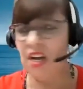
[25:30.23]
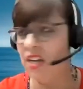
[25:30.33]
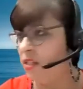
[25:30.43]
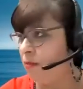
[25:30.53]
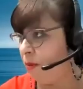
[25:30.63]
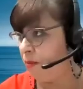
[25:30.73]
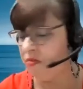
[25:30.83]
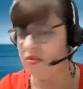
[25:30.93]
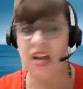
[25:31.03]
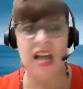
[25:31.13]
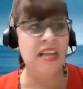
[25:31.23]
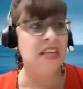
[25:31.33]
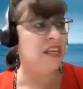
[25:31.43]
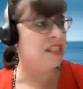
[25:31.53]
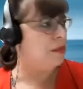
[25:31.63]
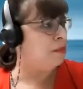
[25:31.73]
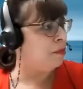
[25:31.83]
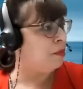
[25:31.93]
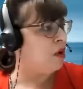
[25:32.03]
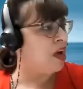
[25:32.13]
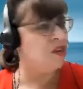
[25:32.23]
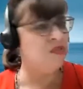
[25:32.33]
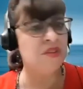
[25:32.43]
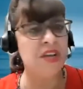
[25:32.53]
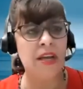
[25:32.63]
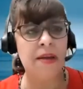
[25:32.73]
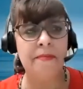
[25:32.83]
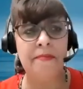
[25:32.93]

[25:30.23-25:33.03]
I see people dying. I see people hungry.